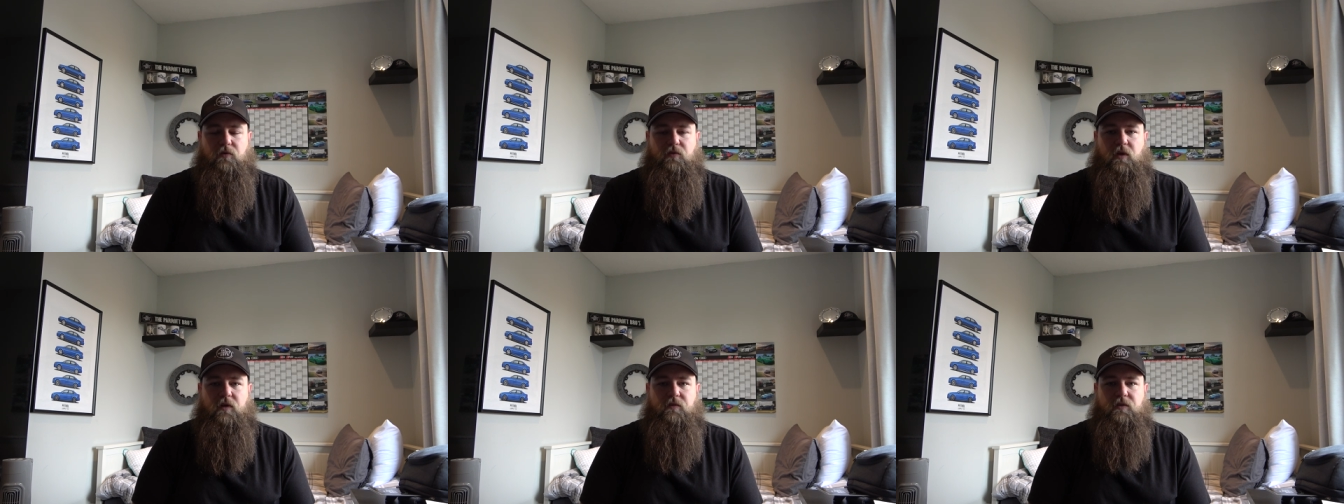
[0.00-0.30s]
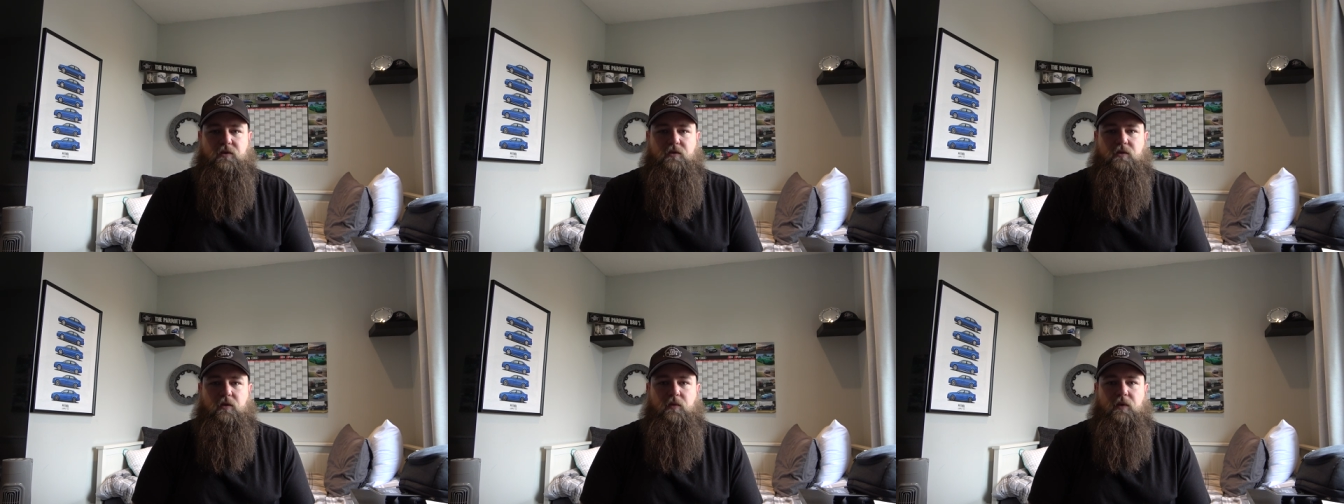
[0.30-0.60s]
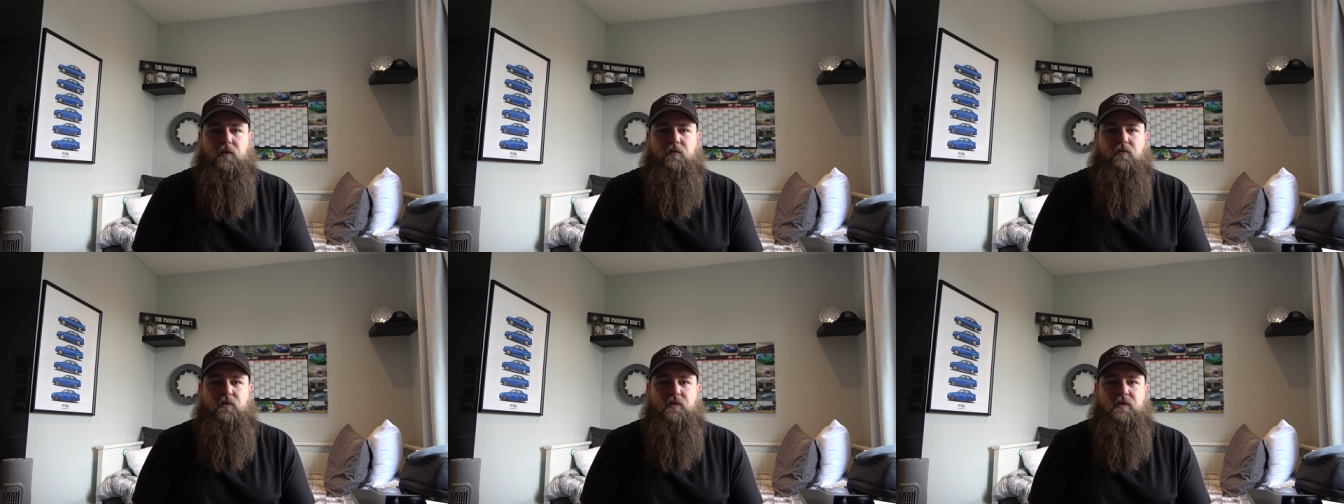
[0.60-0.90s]
or five hundred
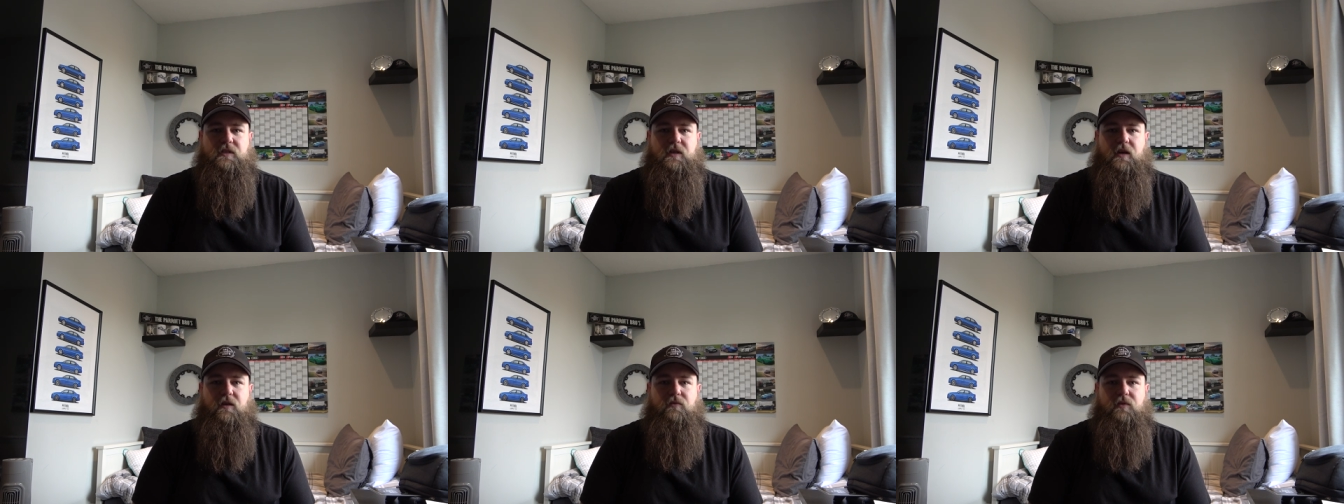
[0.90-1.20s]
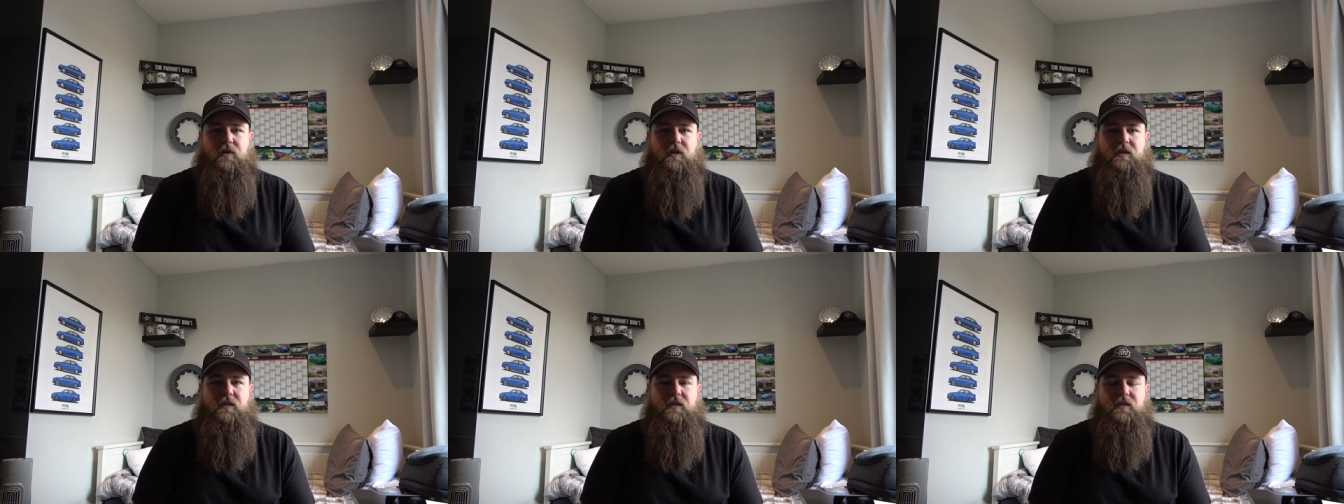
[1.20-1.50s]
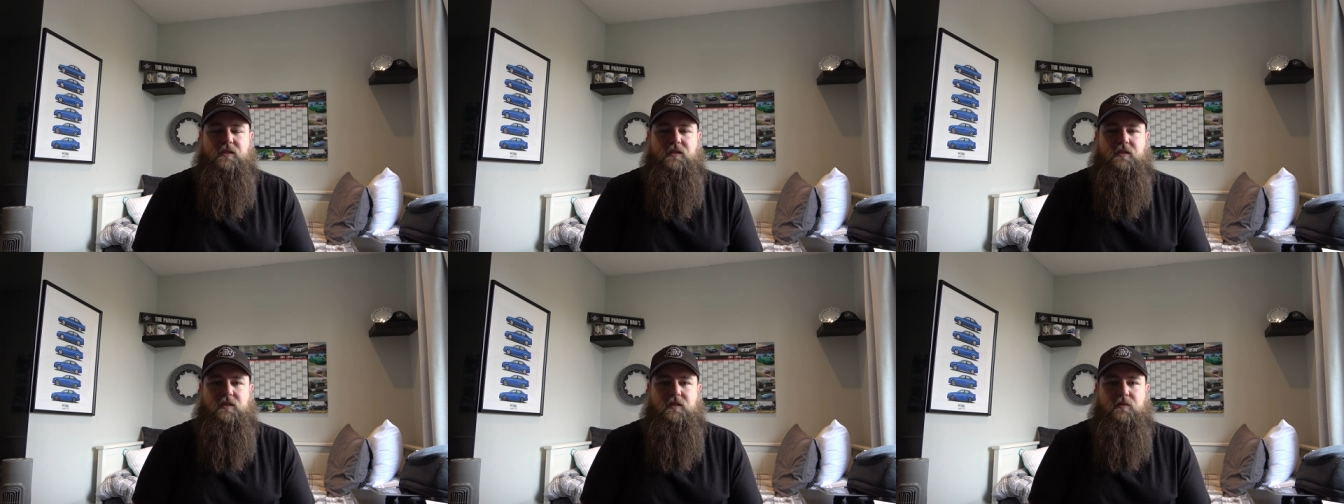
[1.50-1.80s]
quid for a set of rear
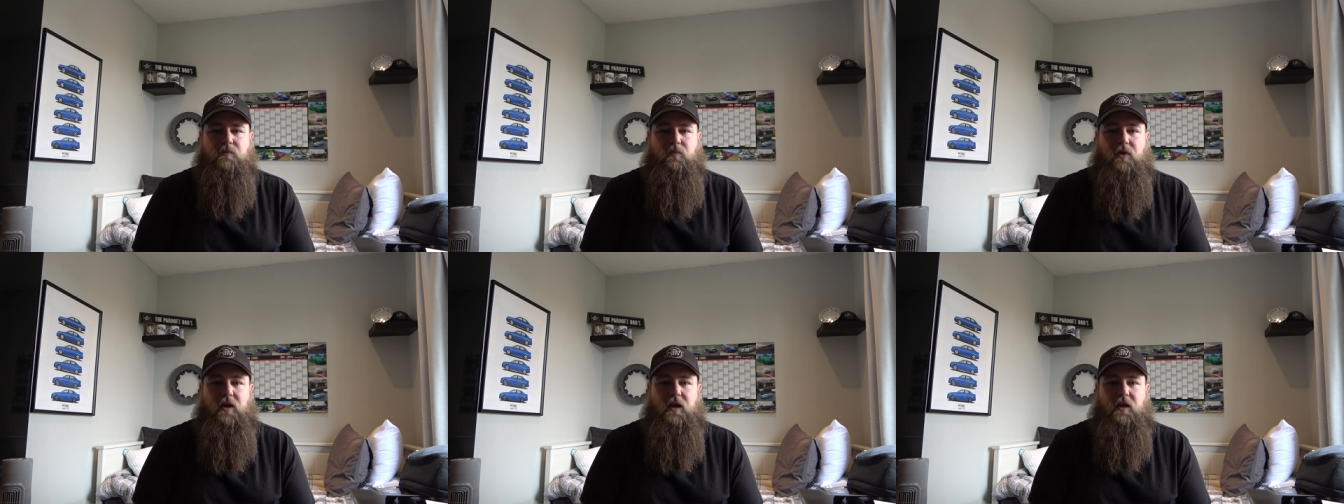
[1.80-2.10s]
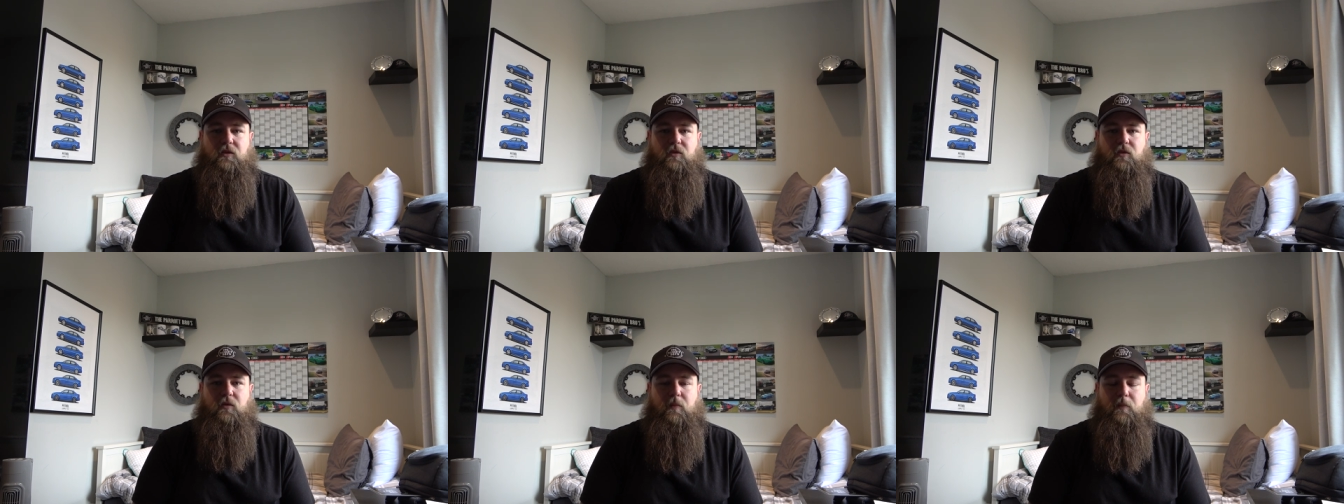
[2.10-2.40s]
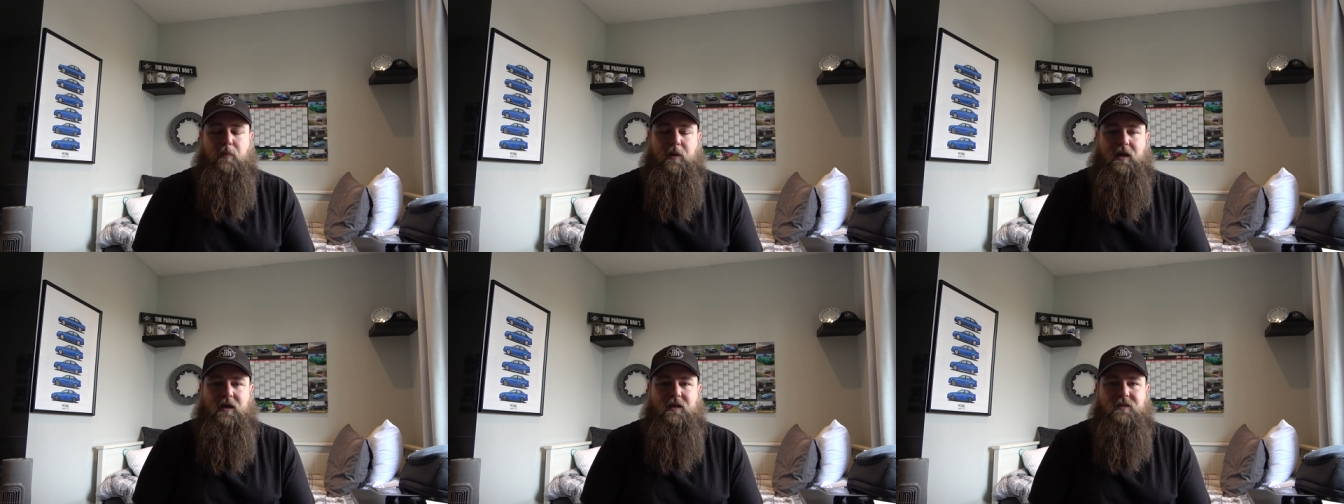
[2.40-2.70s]
discs, brand new
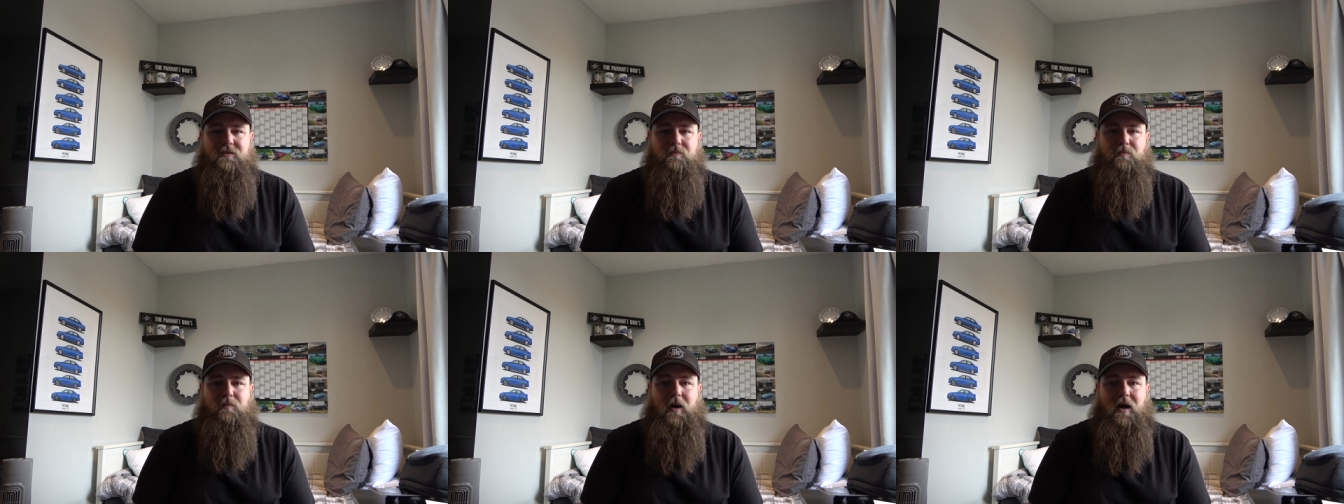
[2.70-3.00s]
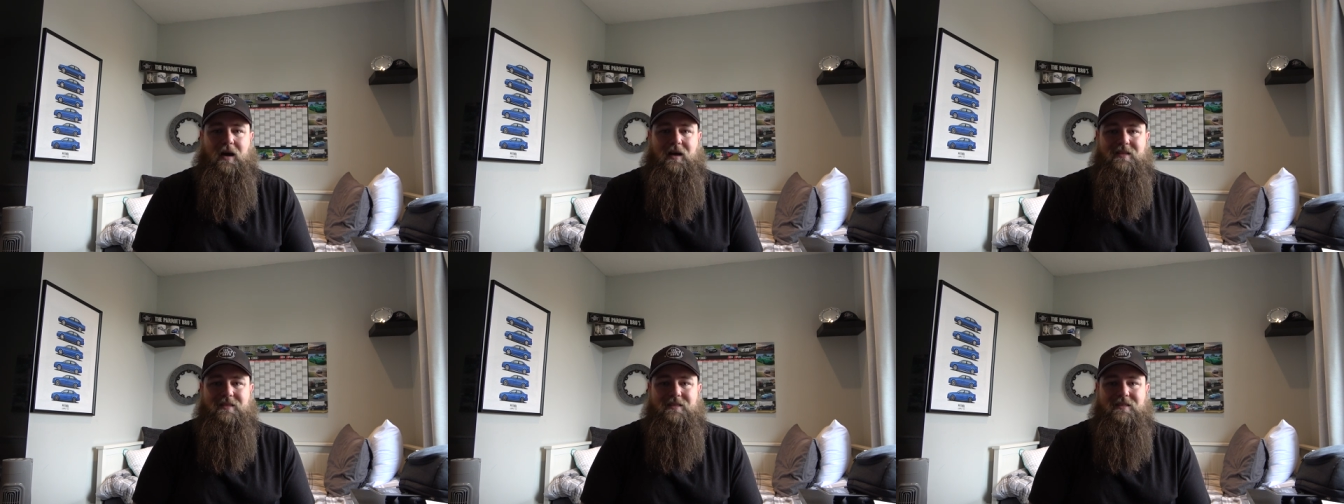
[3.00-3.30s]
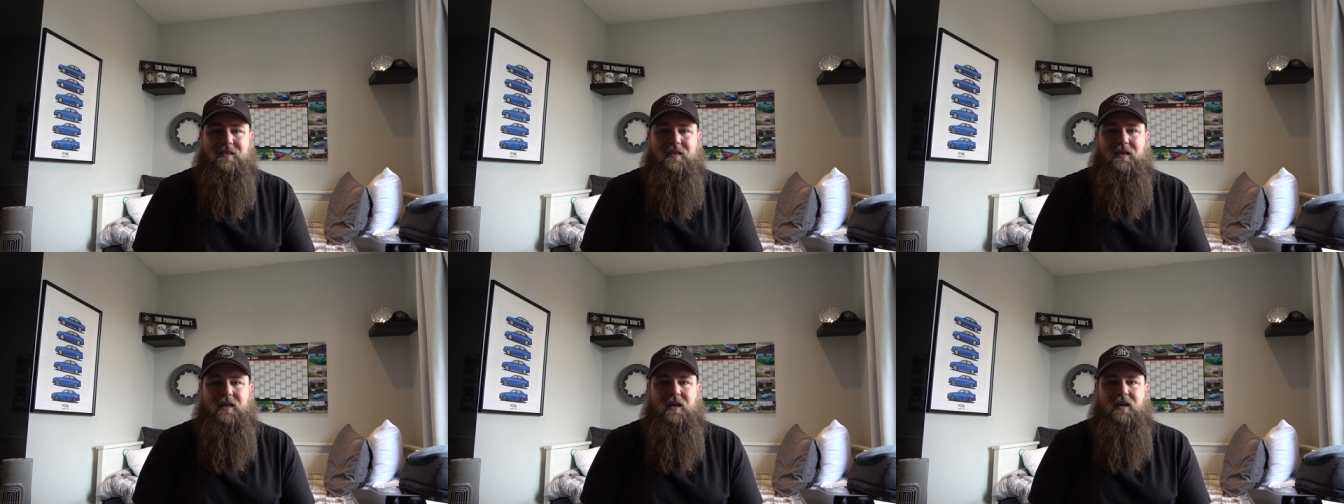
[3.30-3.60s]
and pads,
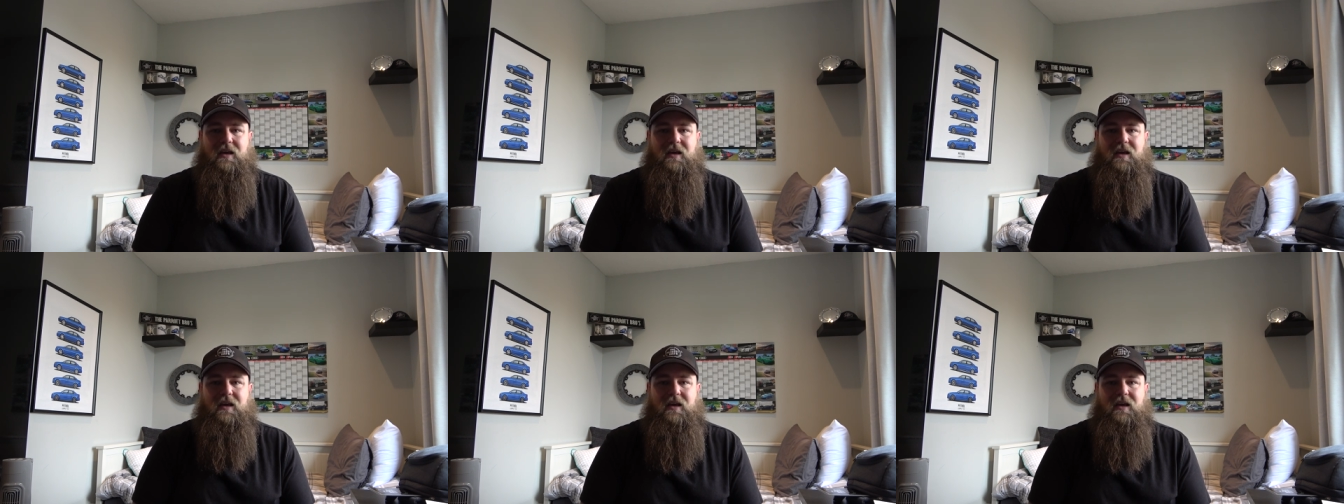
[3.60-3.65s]
but